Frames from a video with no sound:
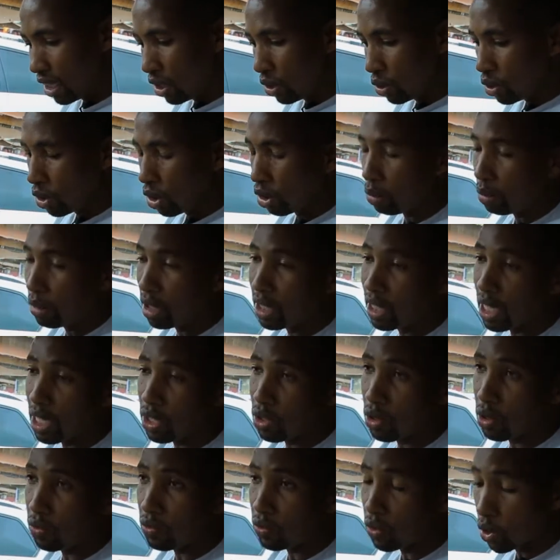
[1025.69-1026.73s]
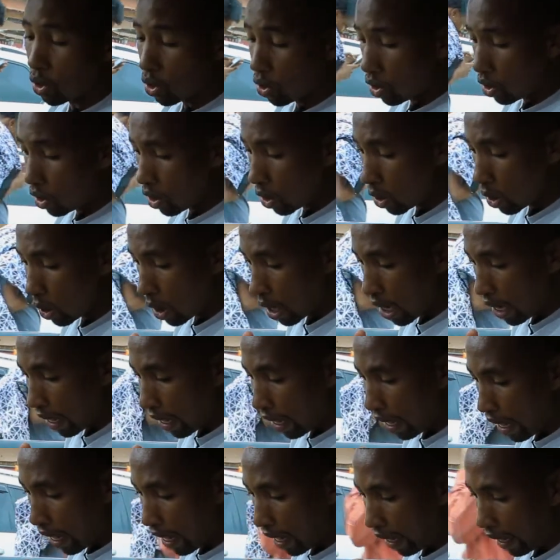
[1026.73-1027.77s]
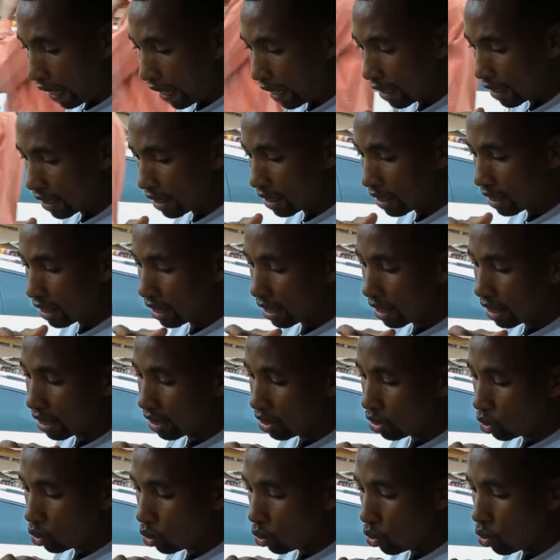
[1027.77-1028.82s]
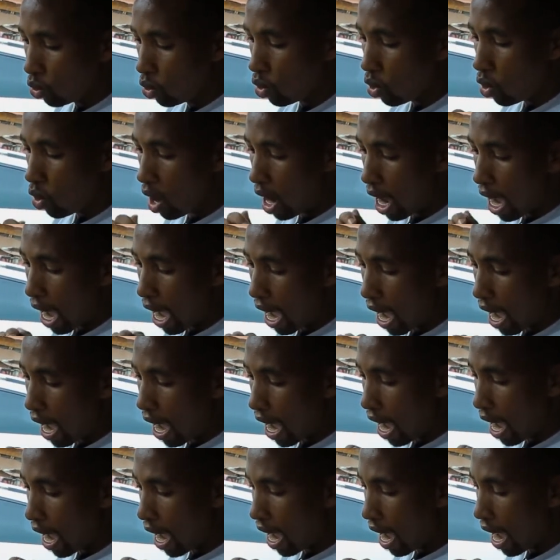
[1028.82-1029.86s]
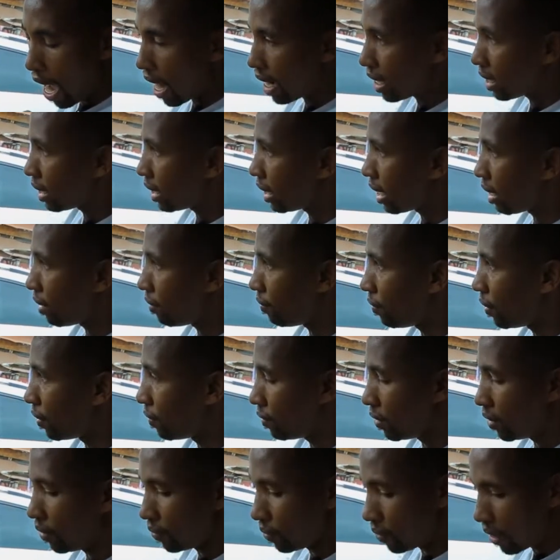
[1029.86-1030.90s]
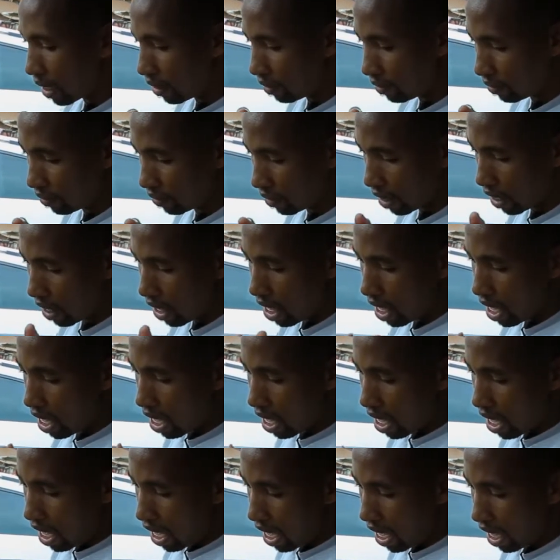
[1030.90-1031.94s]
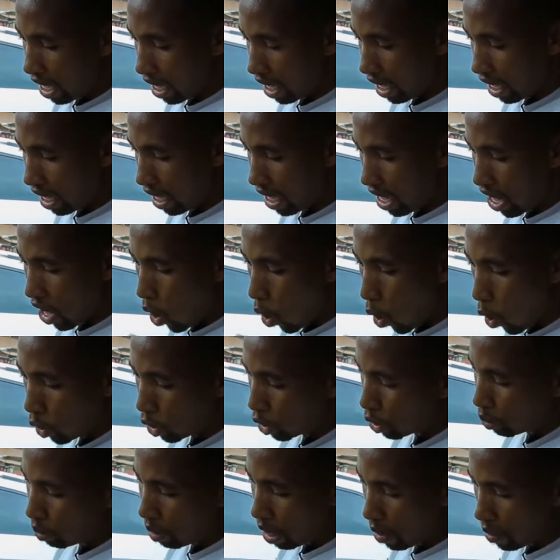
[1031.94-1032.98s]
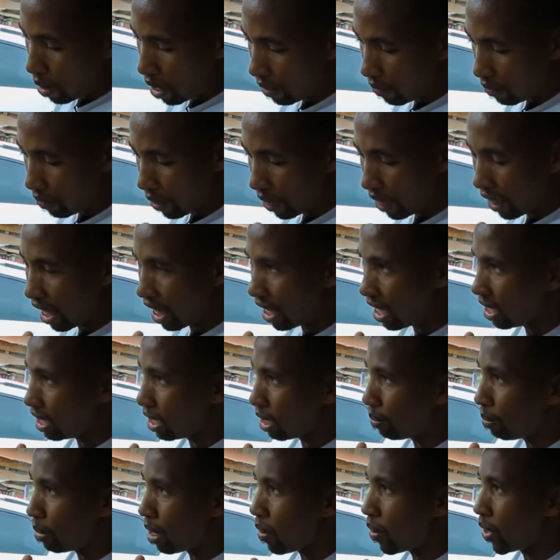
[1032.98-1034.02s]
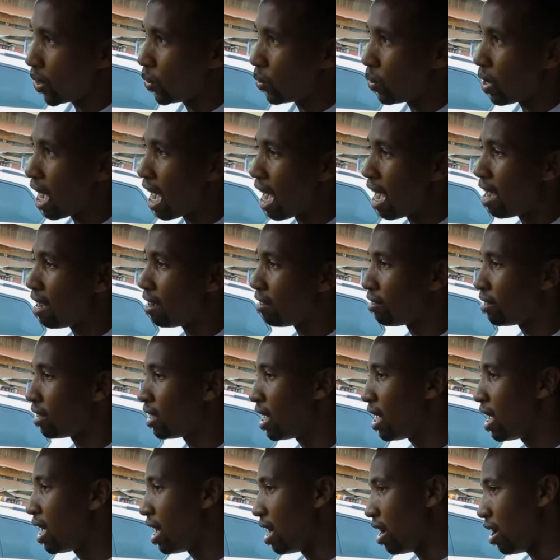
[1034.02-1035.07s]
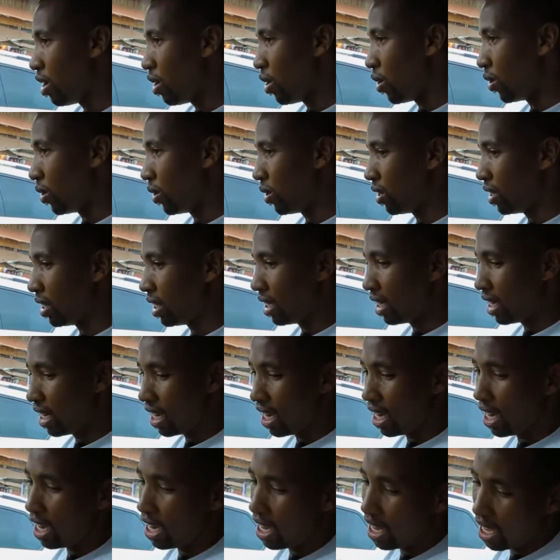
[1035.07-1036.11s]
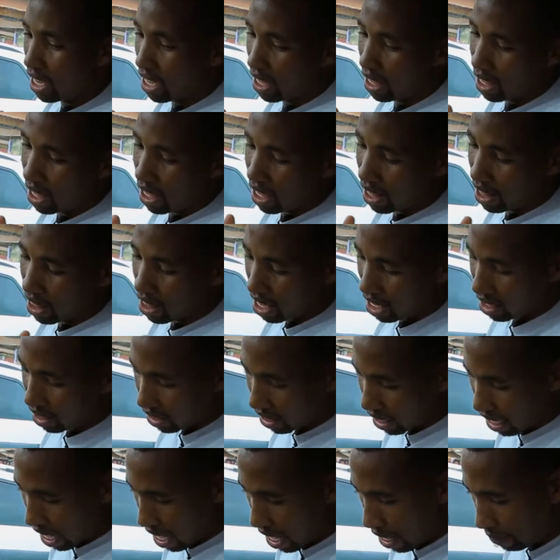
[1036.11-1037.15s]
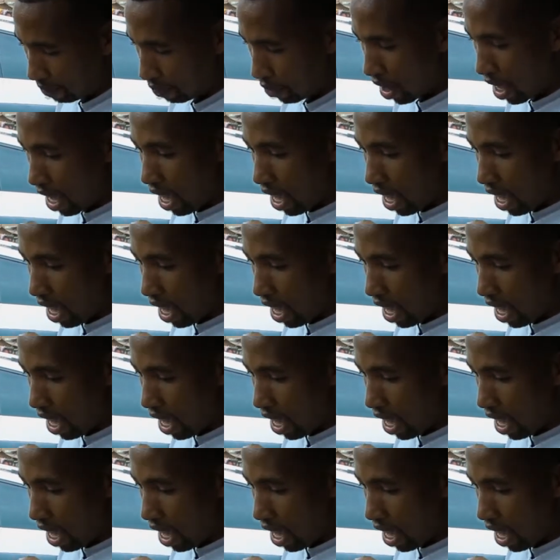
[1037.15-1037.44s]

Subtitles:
Newton meters of torque and 255 horsepower. That is the power you have on this car.